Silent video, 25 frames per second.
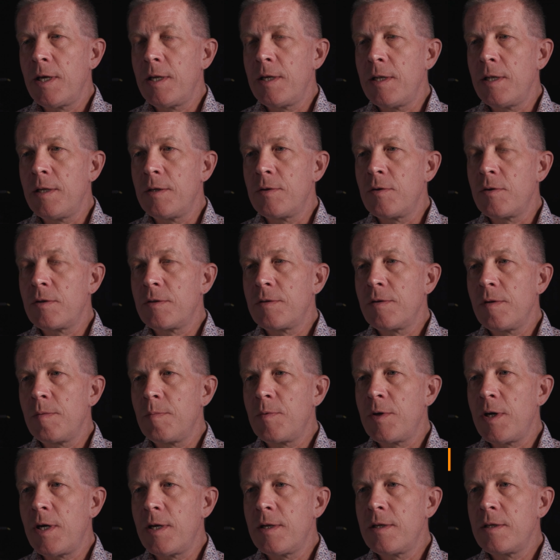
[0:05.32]
and industrial
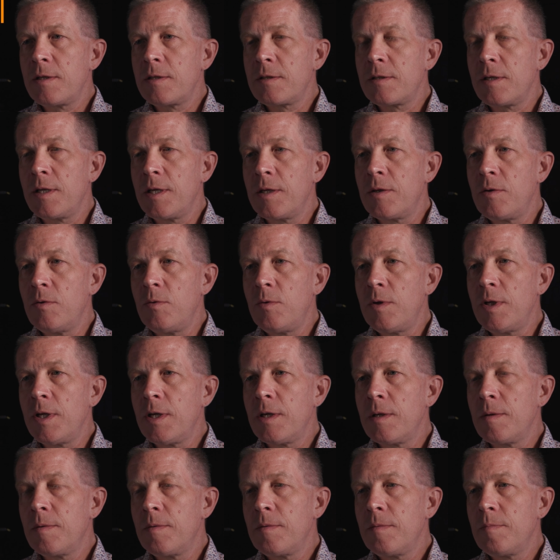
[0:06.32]
partners,
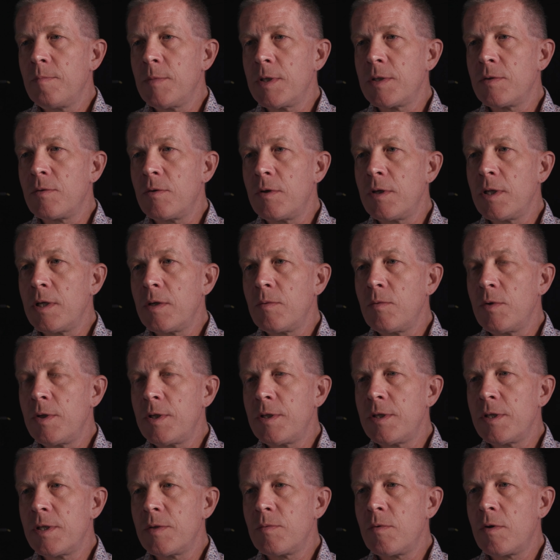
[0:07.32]
including Medtronic,
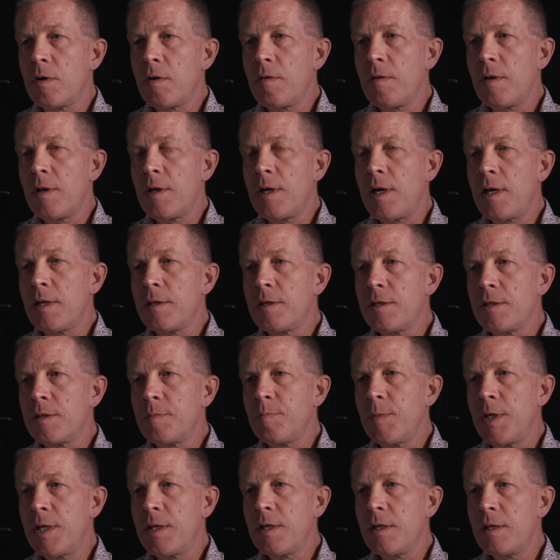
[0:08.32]
which is one of the
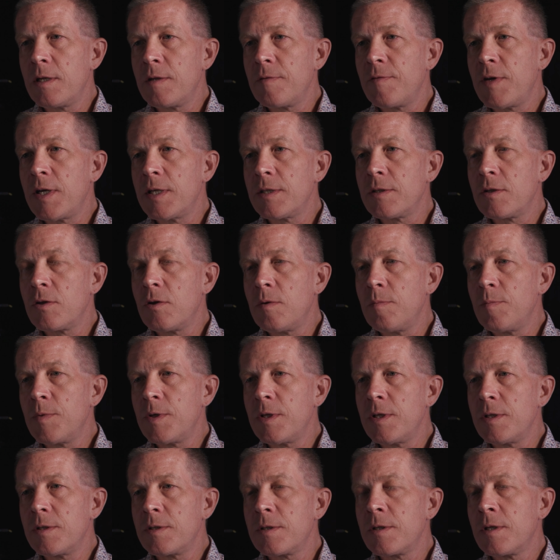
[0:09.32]
largest medical device
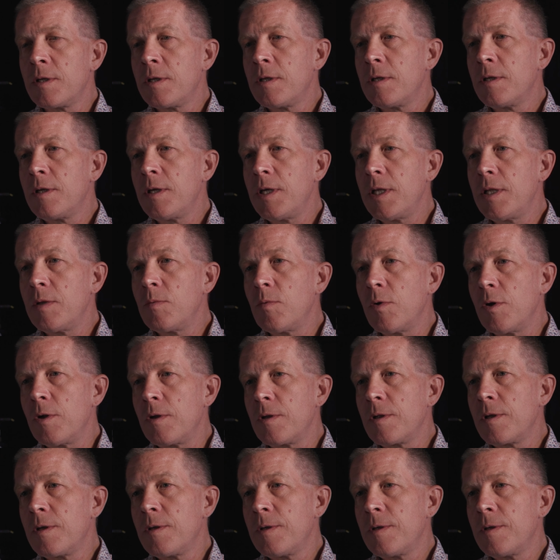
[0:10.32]
companies in the world.